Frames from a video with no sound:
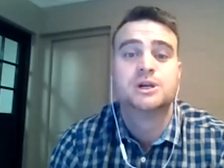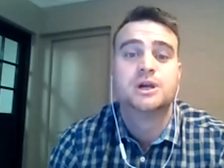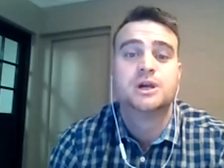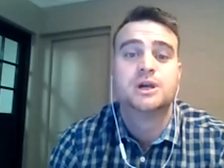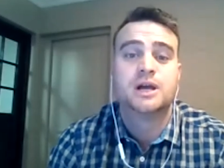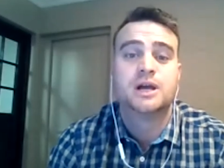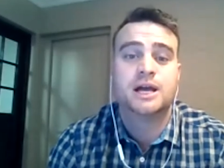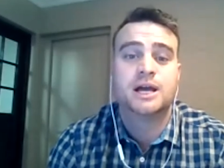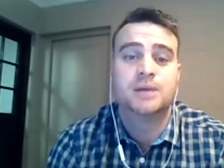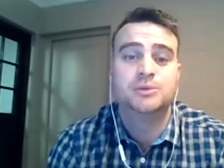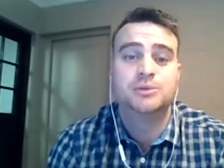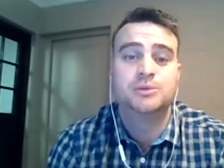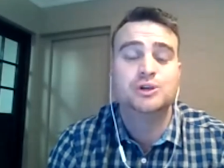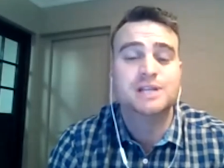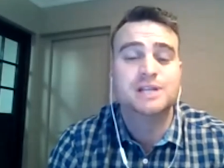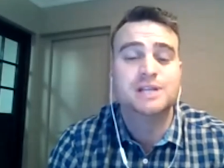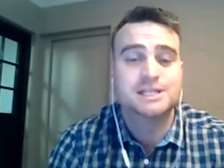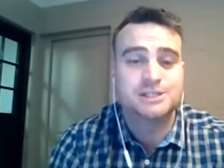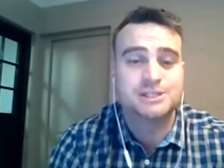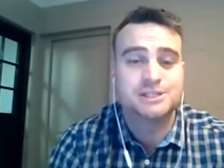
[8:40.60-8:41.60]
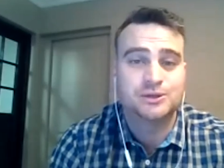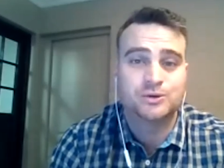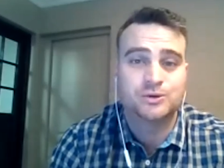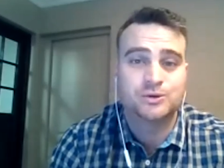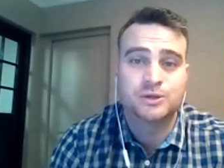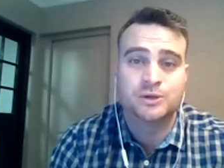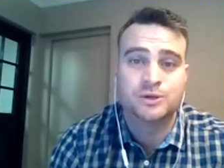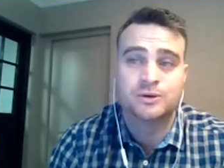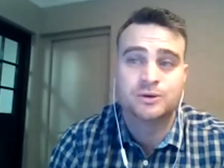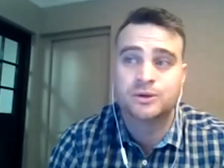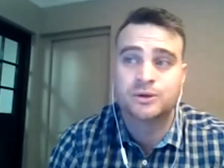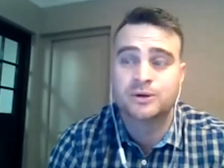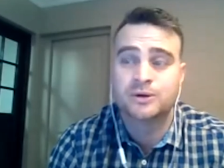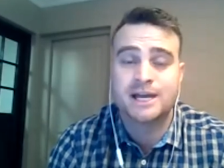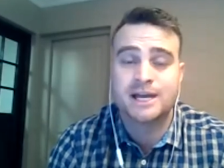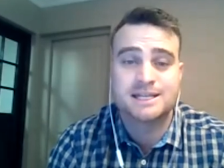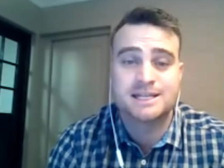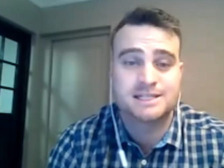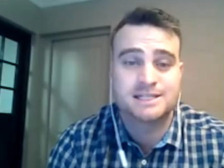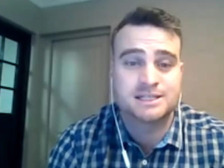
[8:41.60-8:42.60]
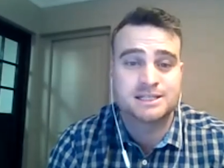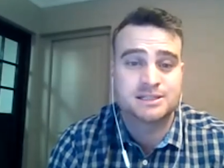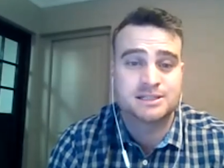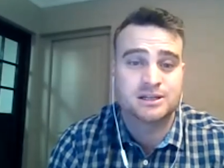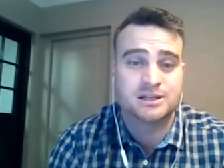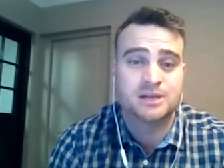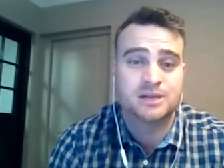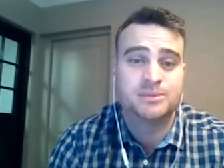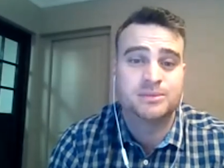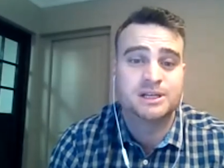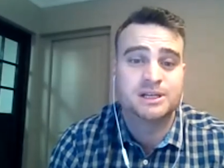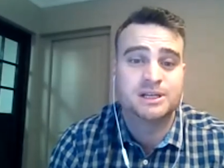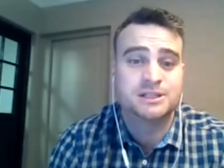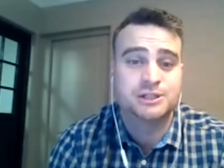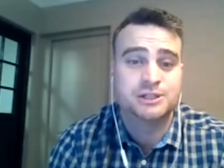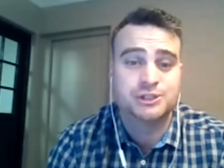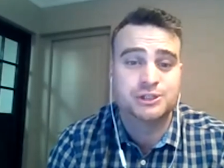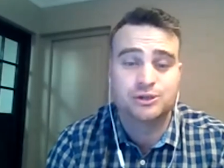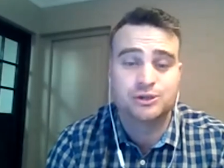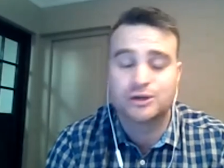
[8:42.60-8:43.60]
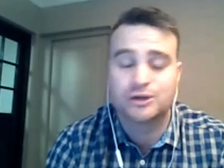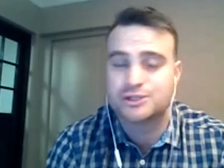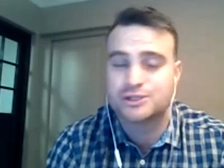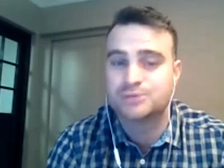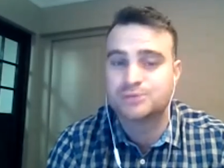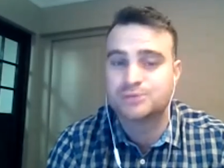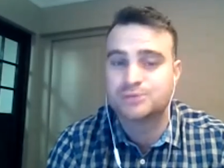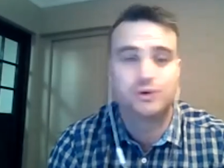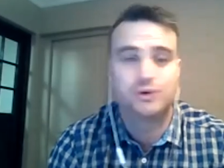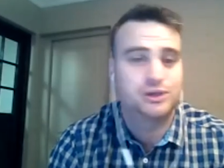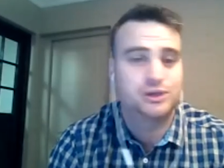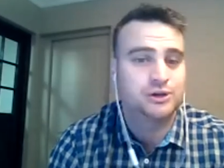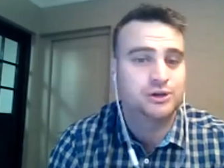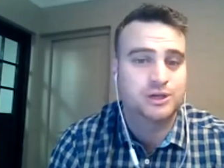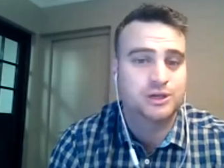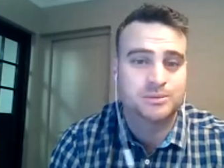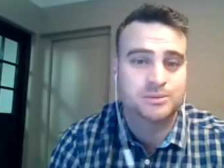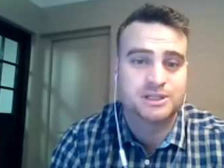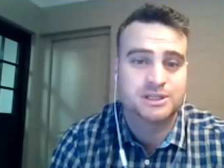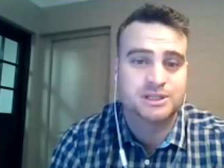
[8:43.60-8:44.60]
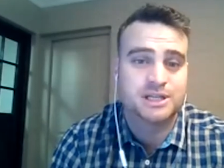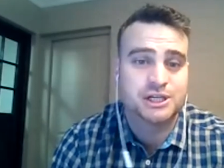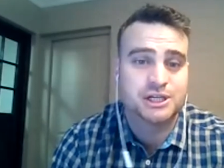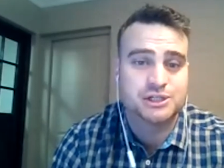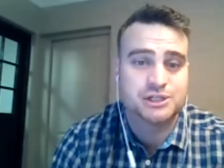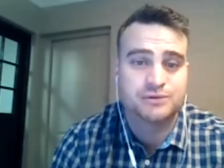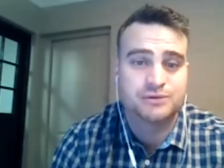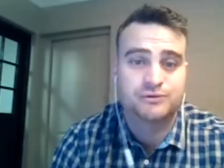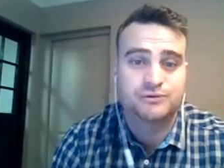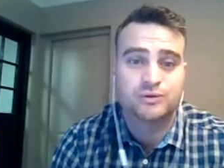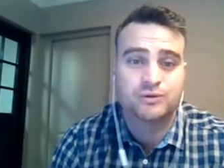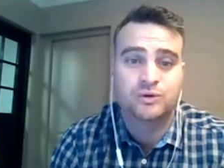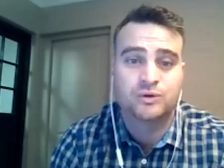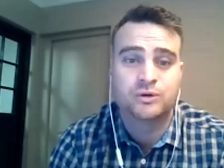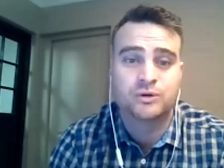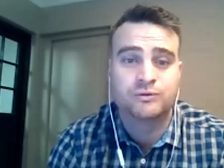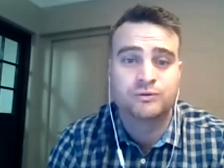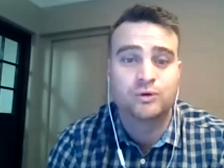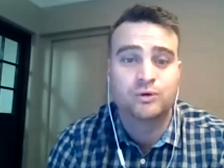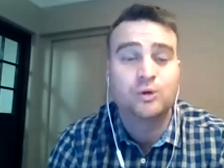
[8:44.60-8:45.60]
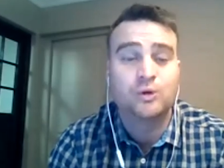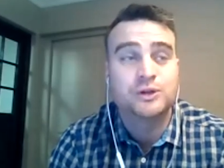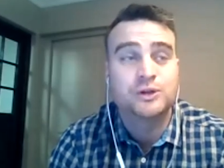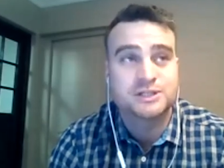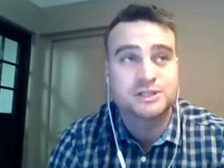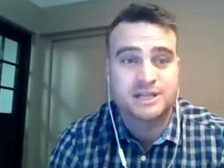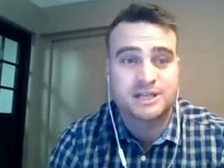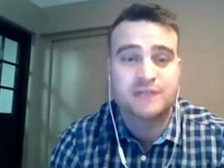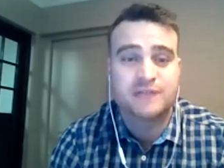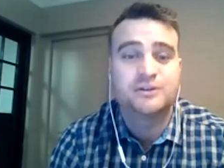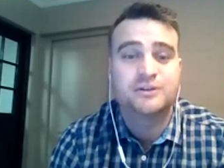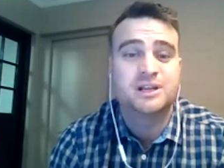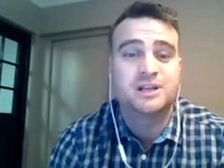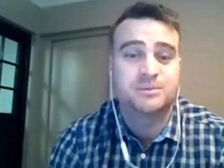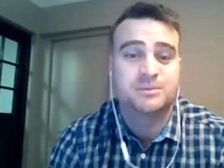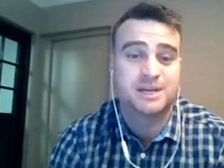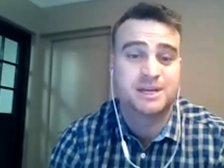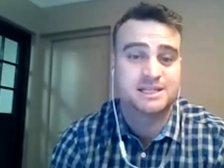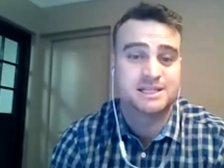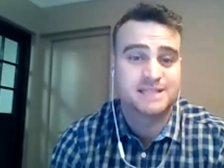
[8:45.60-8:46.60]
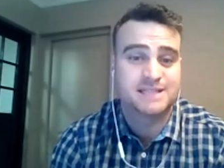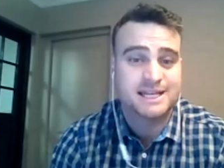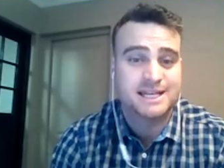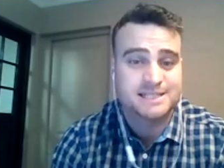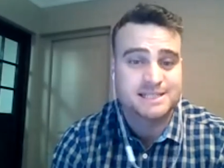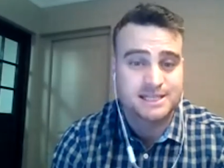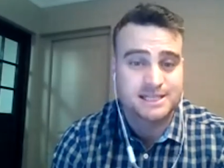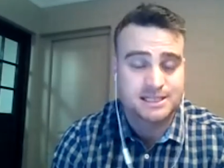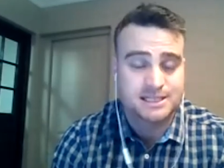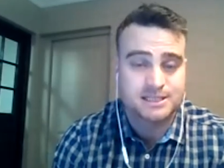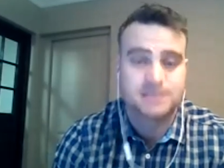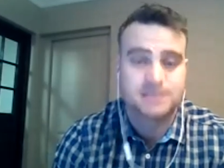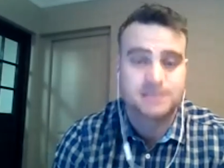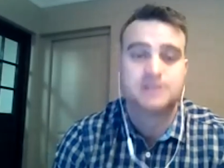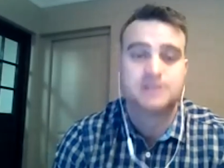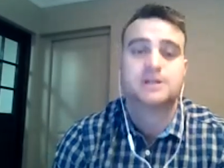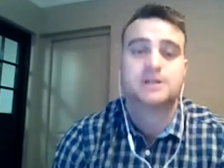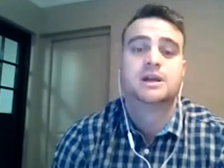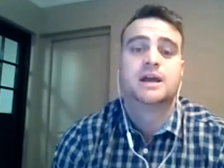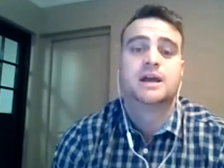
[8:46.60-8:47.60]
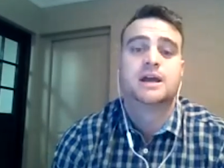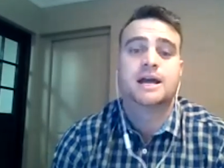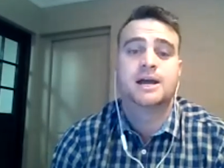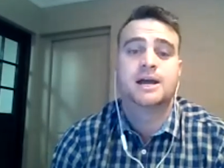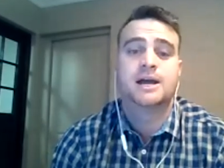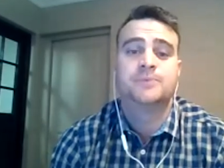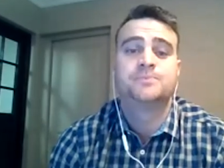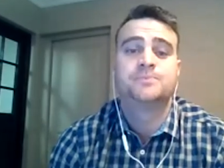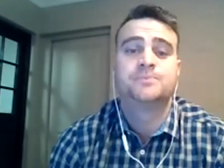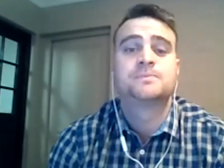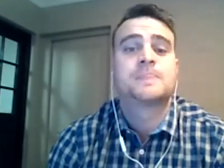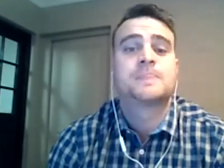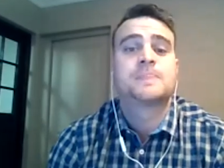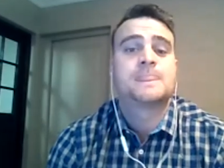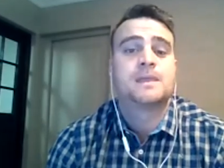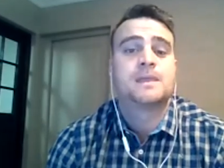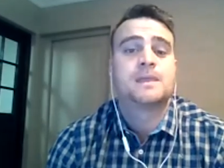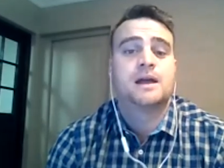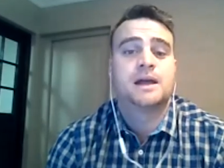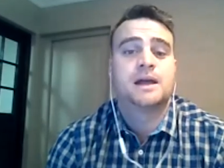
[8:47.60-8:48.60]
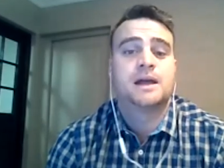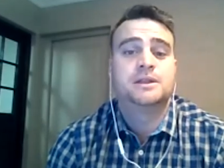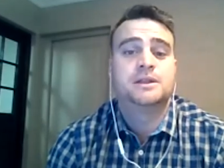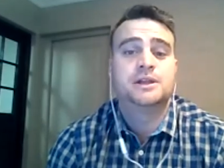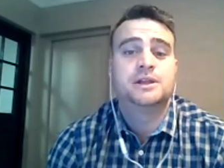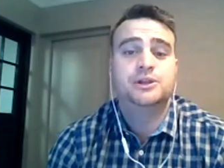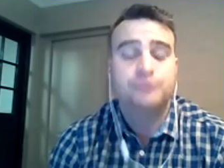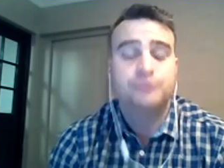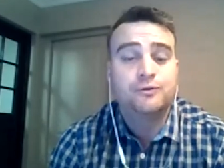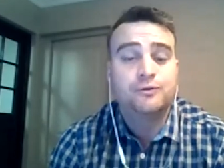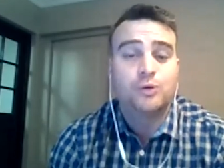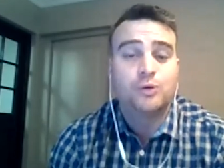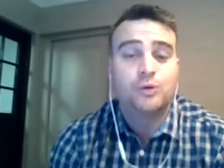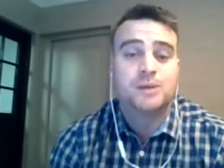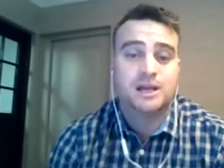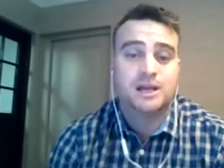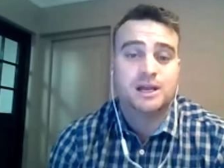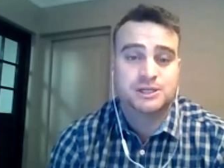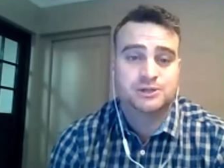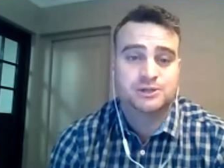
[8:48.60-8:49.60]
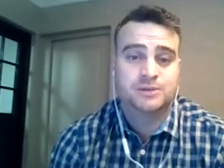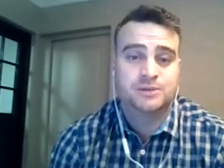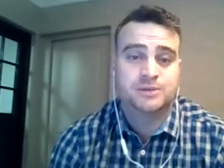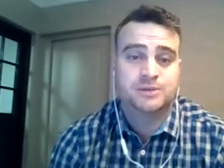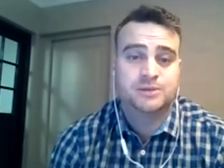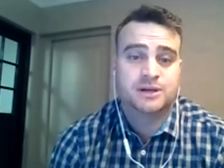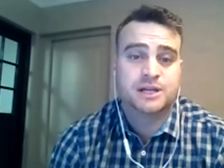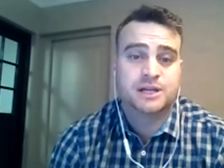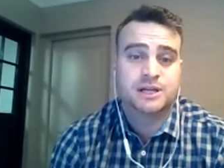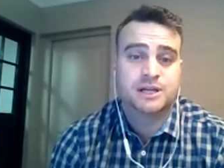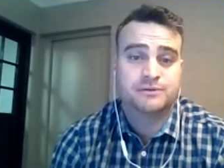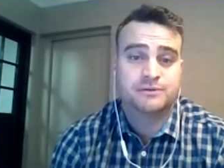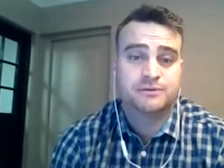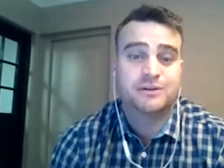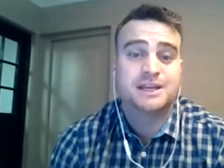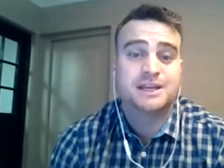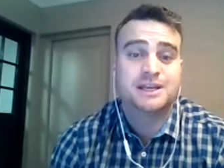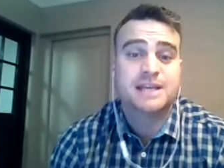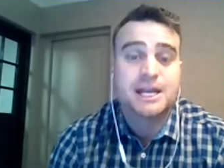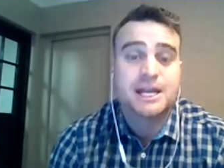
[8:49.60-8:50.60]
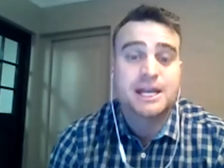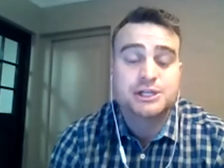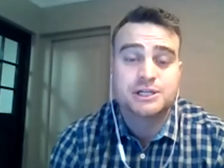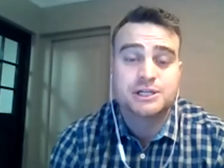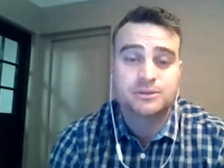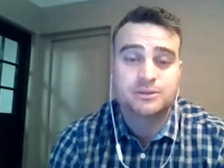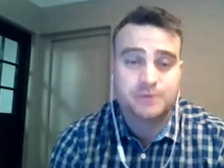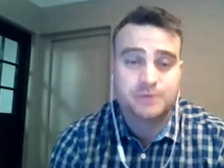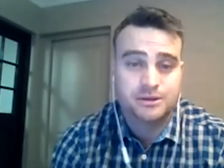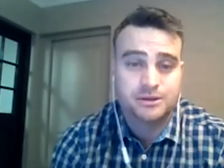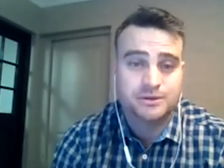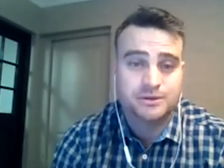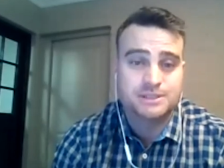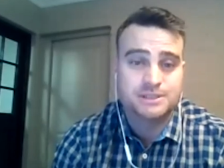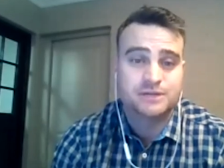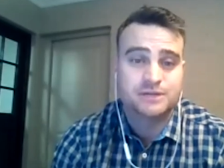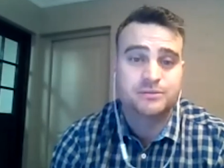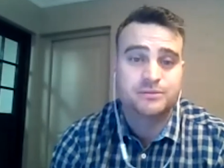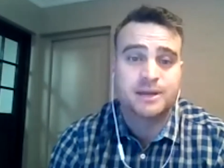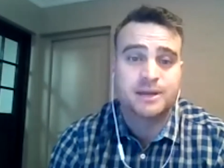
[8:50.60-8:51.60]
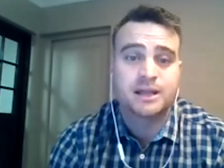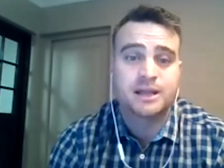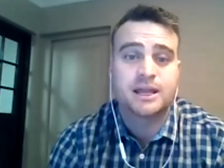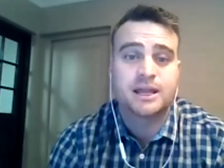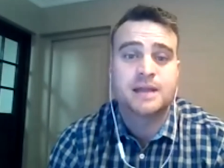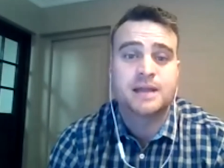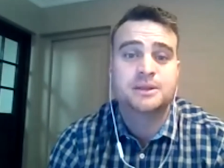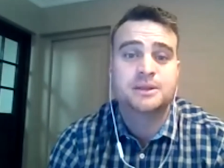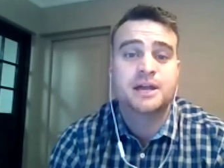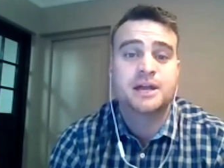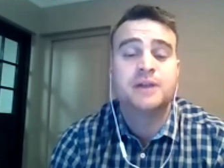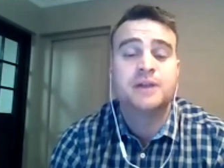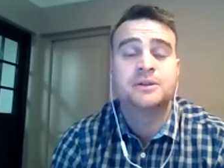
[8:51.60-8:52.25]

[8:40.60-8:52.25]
um, you listed all your, your assets and liabilities. You got supporting documentation for, for all your South African based assets. Um, and then you formalized your immigration financially with the Reserve Bank. And they